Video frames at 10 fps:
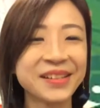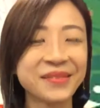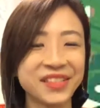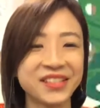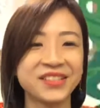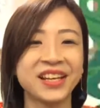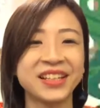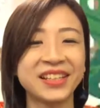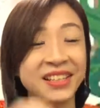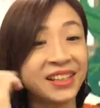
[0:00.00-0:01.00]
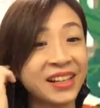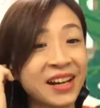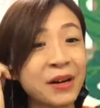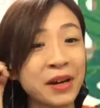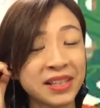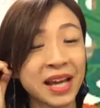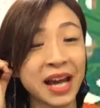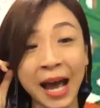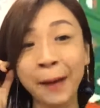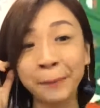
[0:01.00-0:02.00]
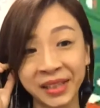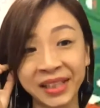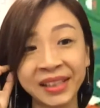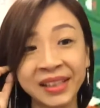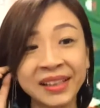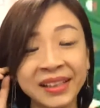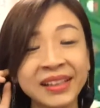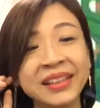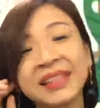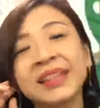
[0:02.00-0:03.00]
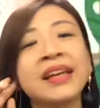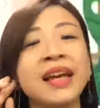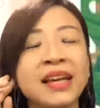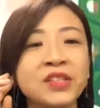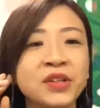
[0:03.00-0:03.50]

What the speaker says: Sometimes you can hear the humming. So